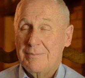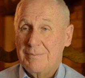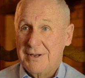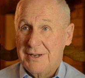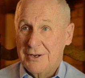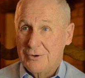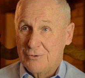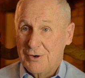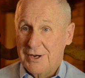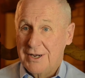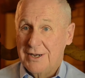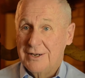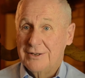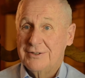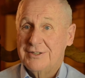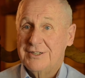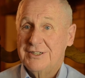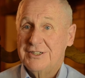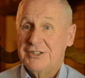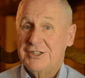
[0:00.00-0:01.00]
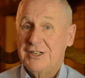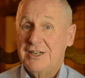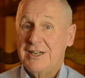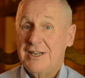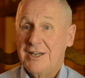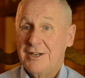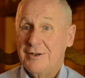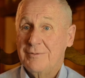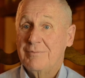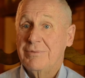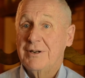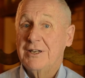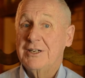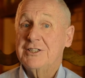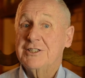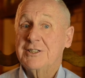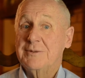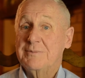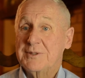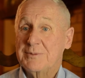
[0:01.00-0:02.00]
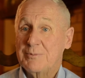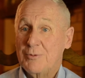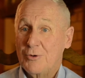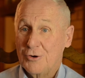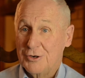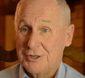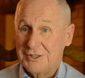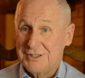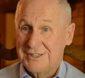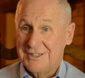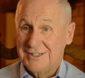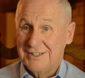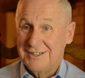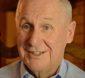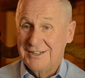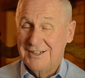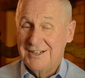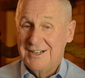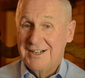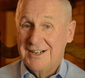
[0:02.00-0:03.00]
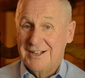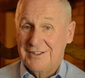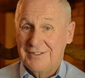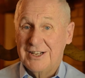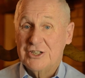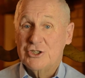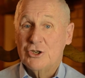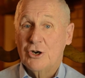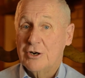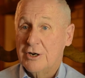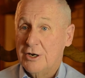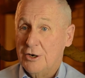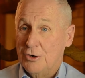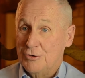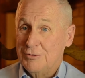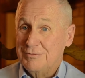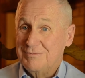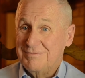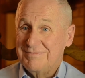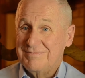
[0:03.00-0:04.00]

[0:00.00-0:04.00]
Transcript: be around to see him play some sports. That's our goal.